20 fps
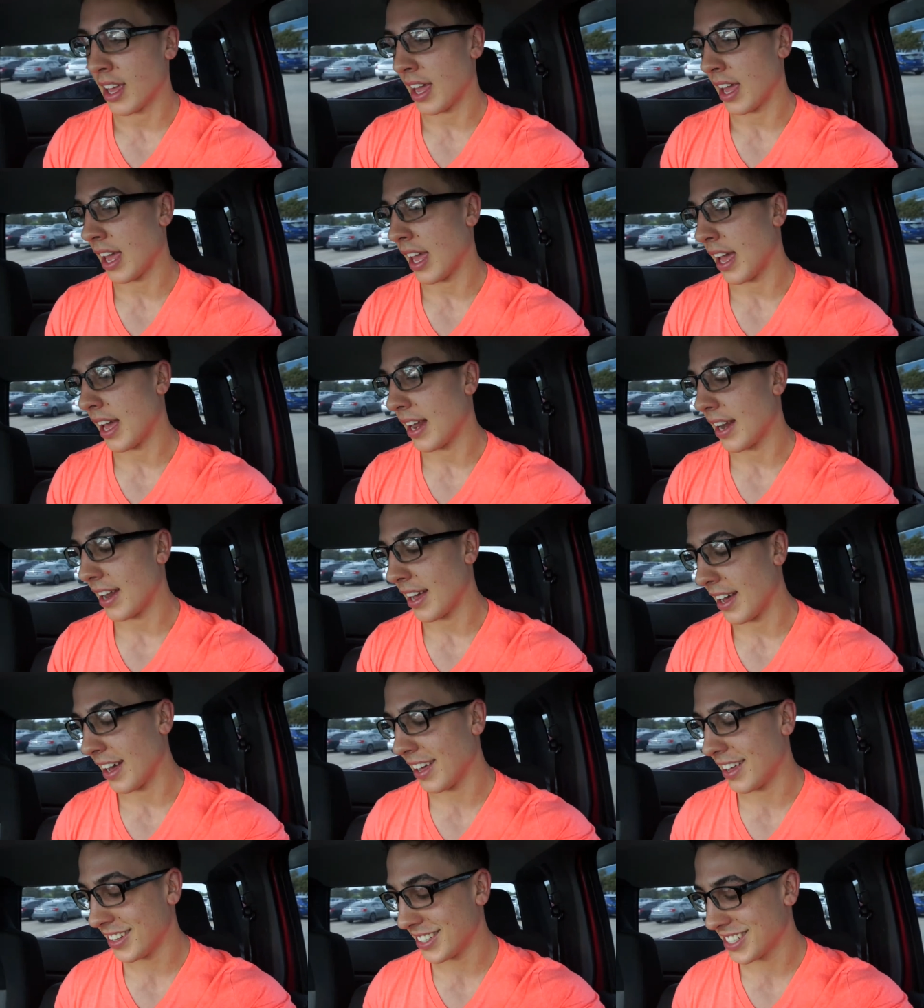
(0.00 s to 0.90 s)
And
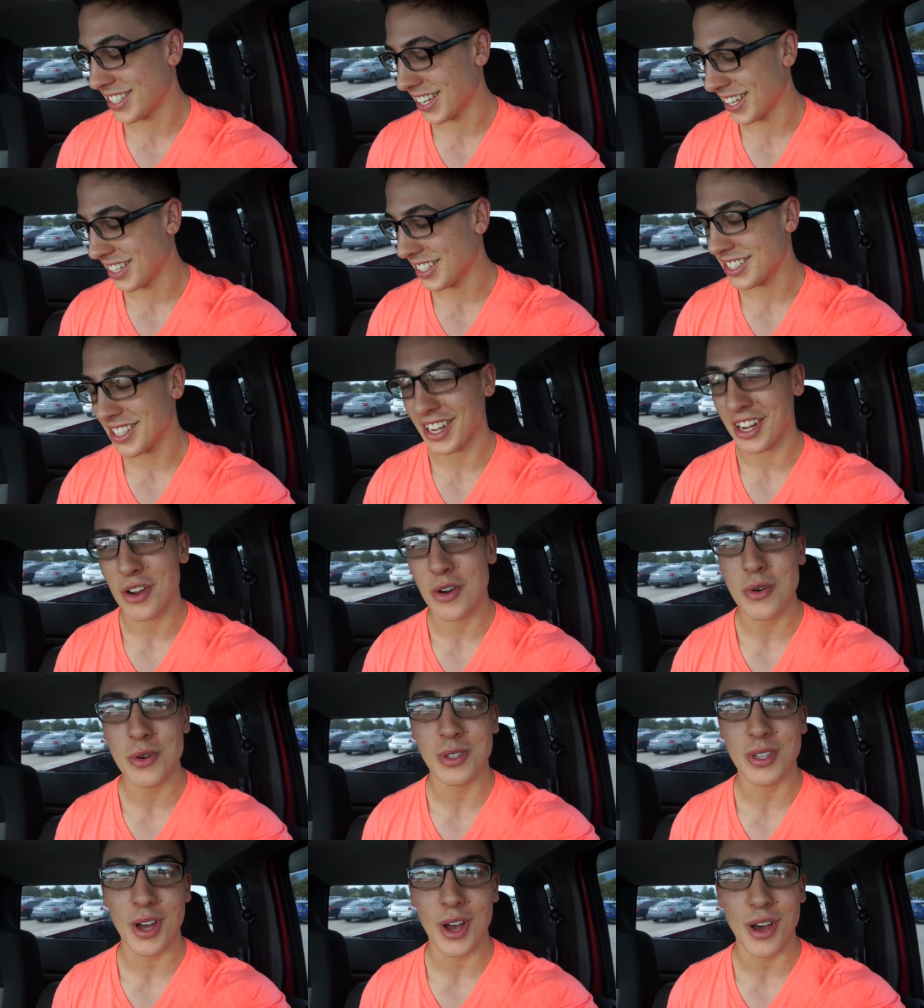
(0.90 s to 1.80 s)
uh, it's, it's like,
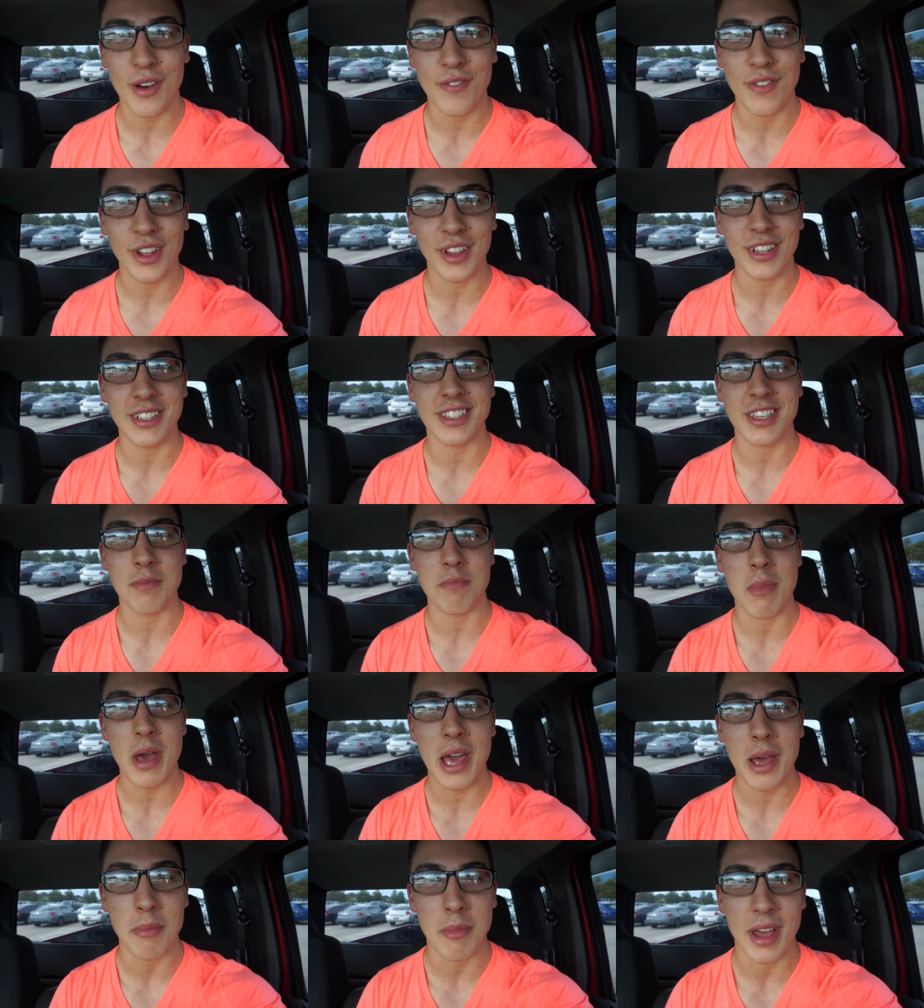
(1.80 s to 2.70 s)
who's uh, villains in
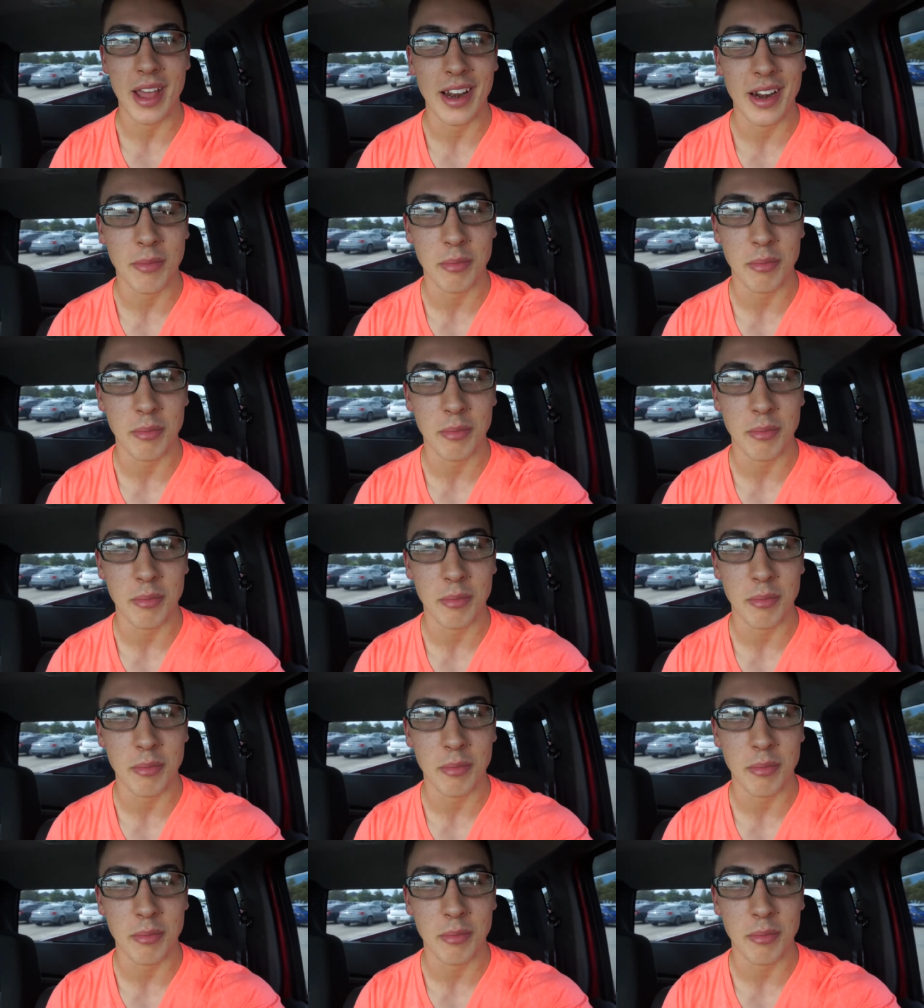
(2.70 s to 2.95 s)
Batman?